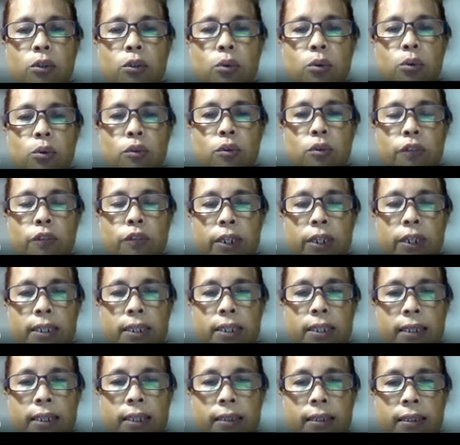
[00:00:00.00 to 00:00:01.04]
to, for
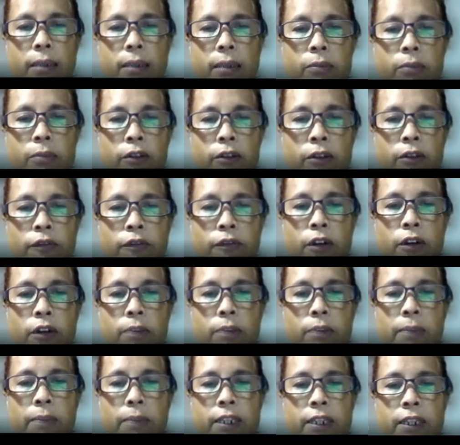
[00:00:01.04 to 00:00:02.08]
this example,
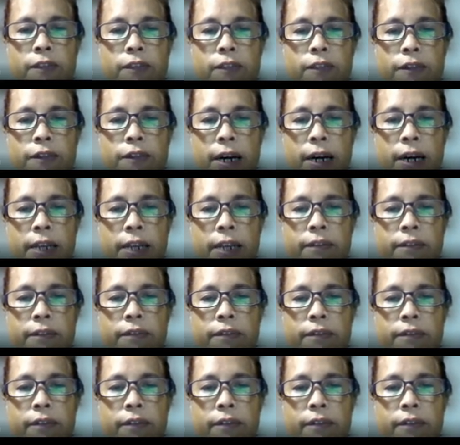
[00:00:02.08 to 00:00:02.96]
4 plus 5,